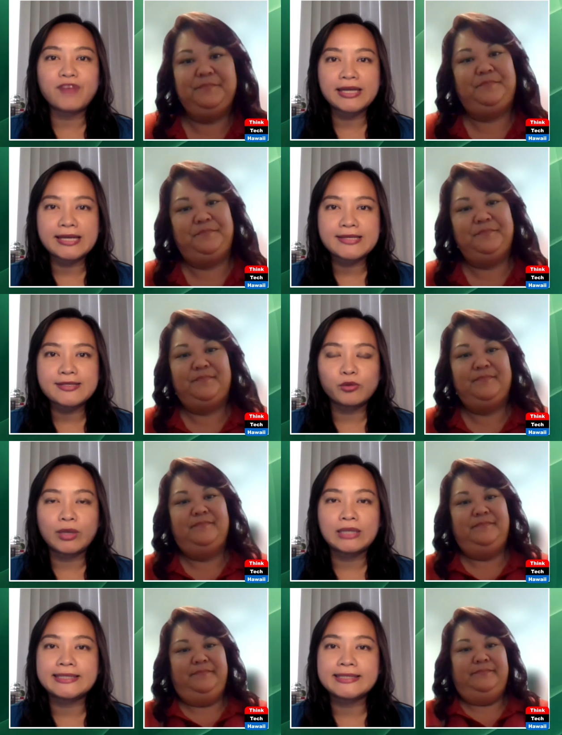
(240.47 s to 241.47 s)
Speaker 1: financial
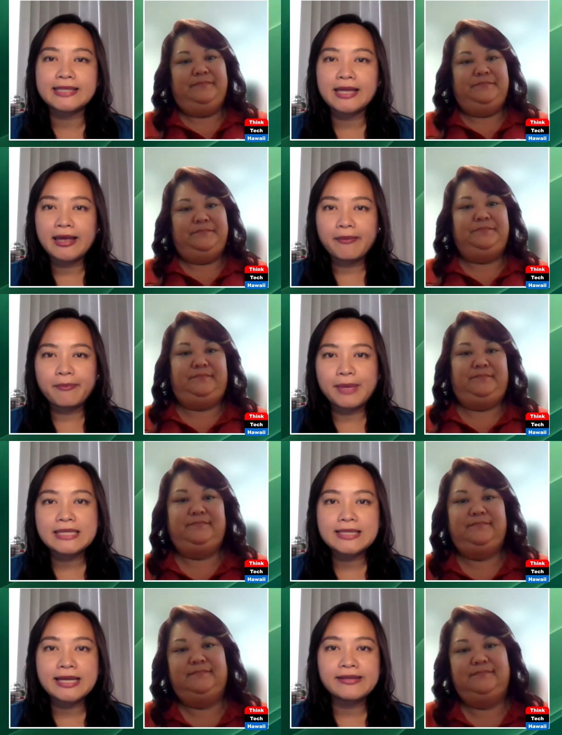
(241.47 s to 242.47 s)
wellness.
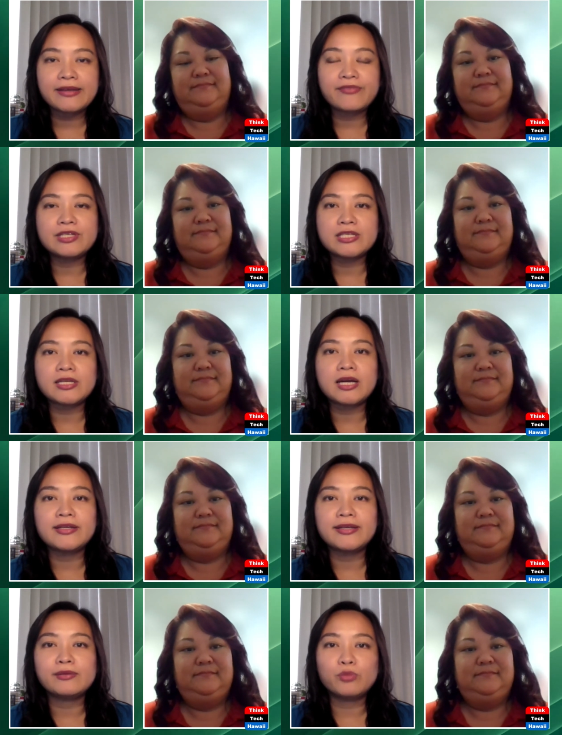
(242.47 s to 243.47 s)
Baseline definition,
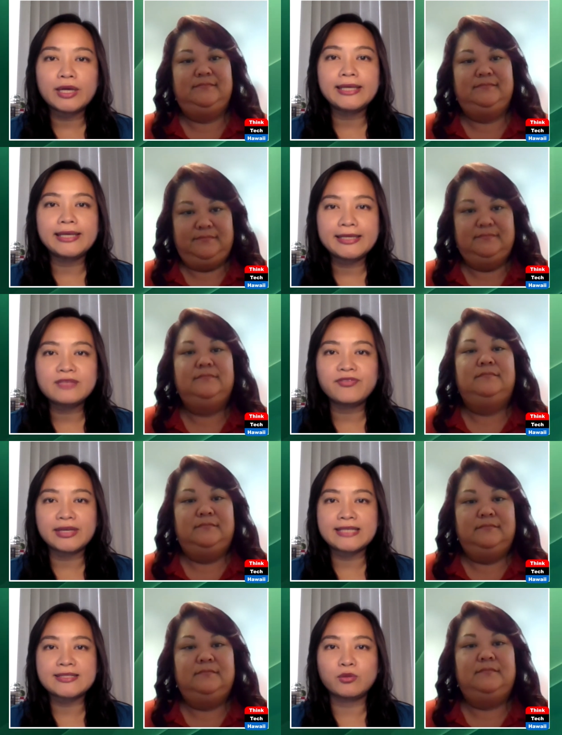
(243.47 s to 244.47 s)
Tanya, what is
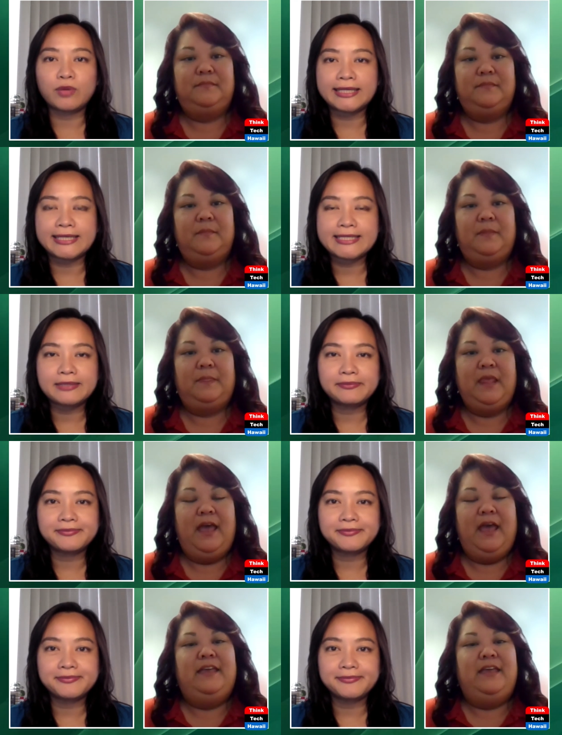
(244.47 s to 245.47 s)
financial wellness?
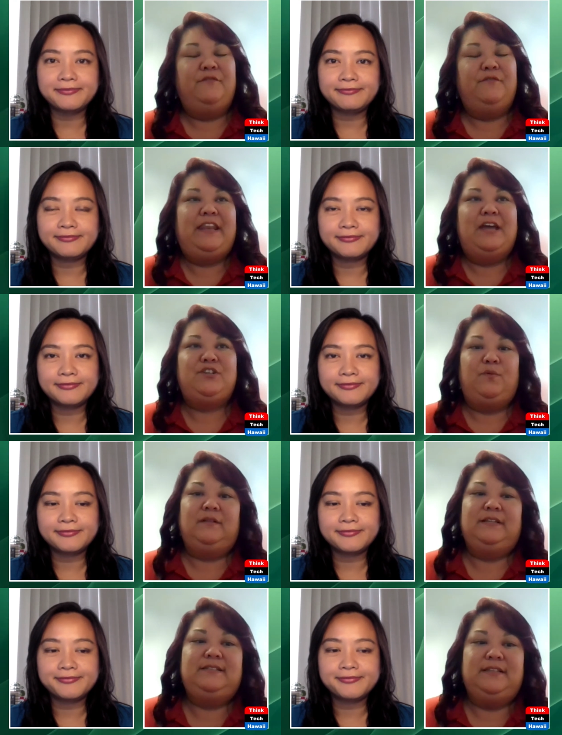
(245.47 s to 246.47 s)
Speaker 2: Yeah, financial
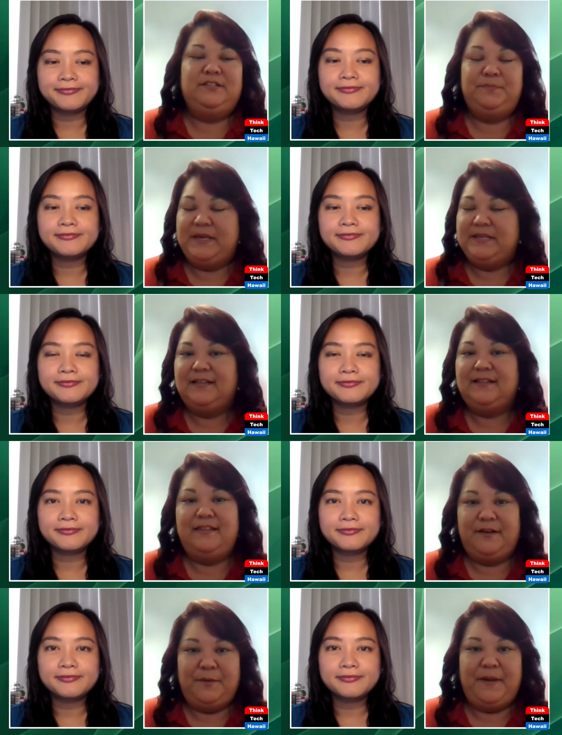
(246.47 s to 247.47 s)
wellness is basically
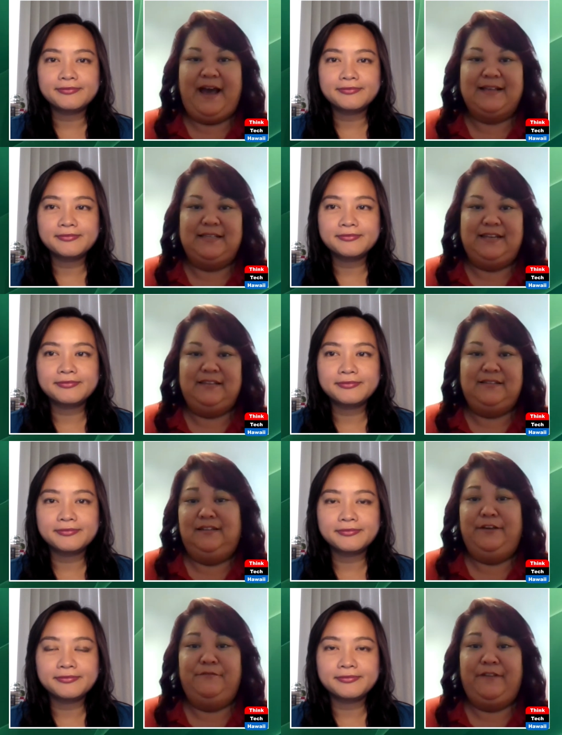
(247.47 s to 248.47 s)
the capacity to
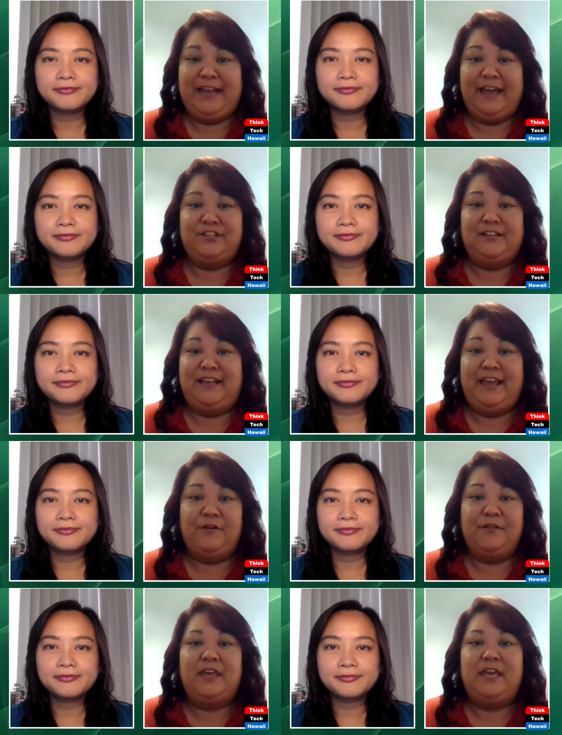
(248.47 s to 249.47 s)
live financially
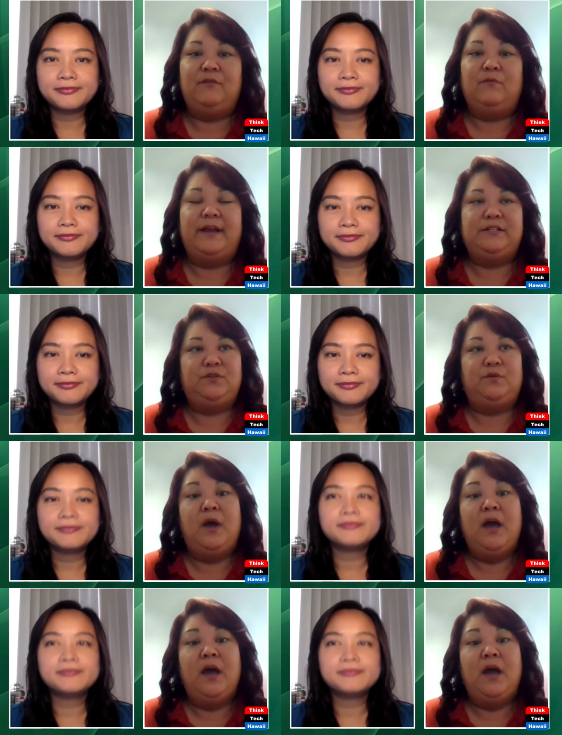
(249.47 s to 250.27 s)
healthy, right? To